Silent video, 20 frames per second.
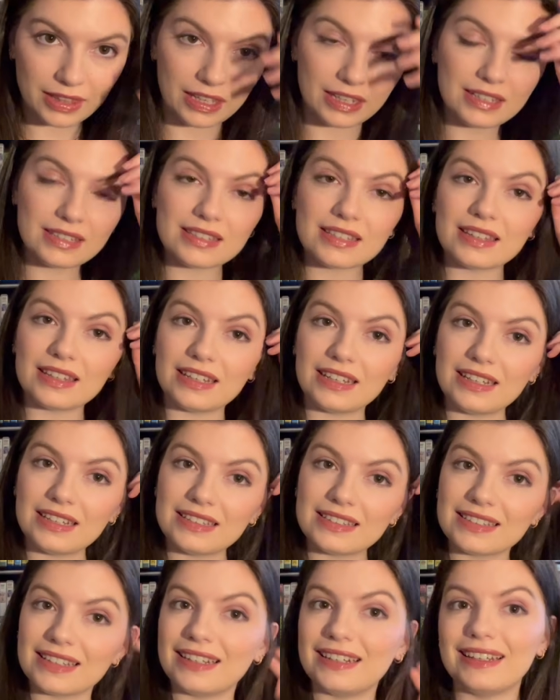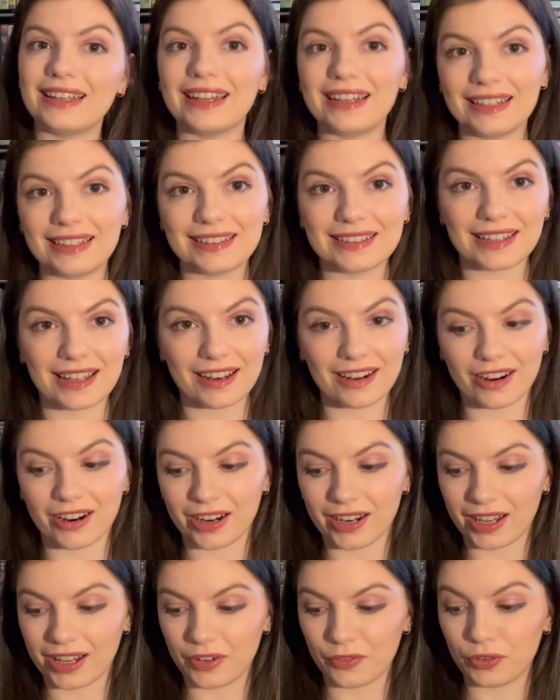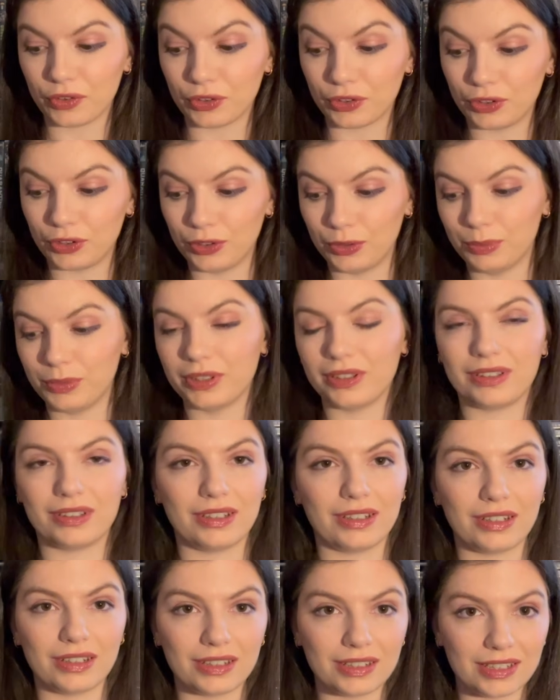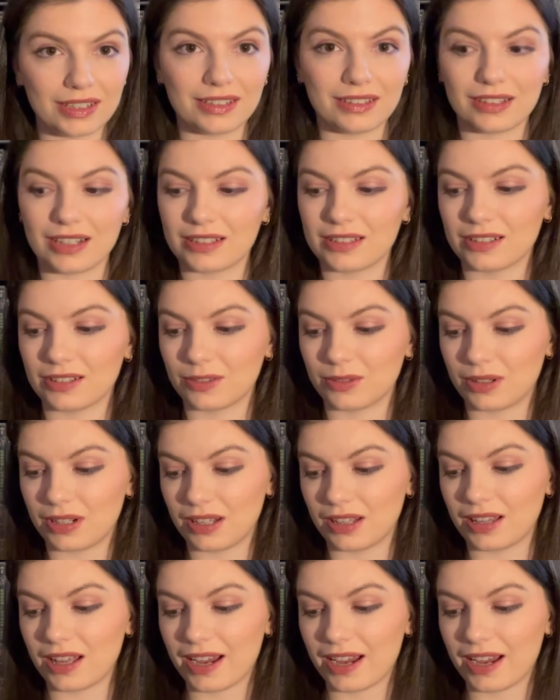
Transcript: these are the CDs that I have accumulated in the last little while.